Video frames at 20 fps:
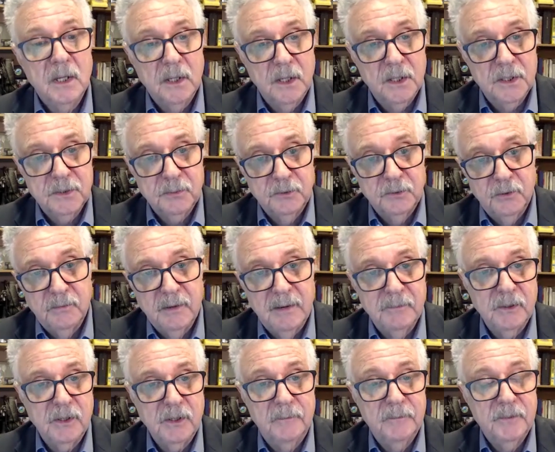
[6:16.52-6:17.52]
through your
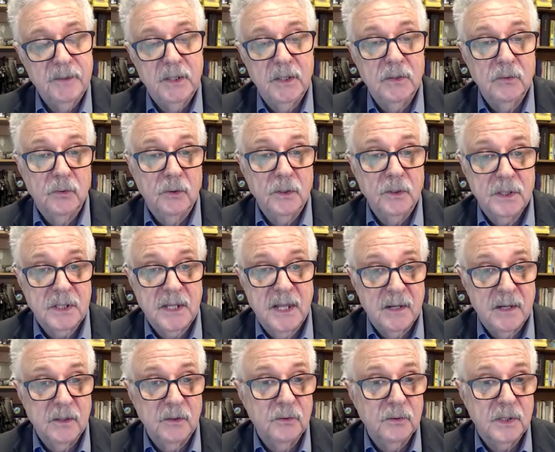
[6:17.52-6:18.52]
member companies, or as
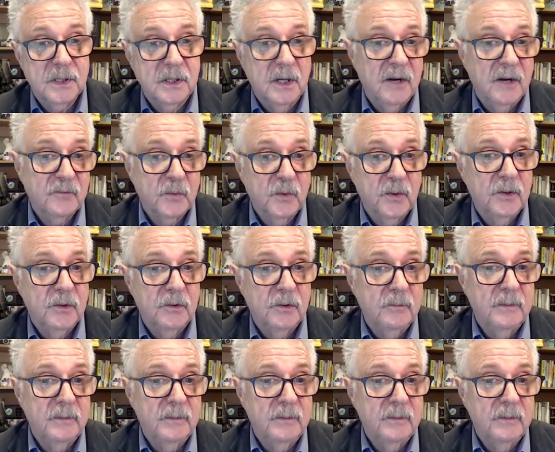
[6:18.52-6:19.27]
standalone software,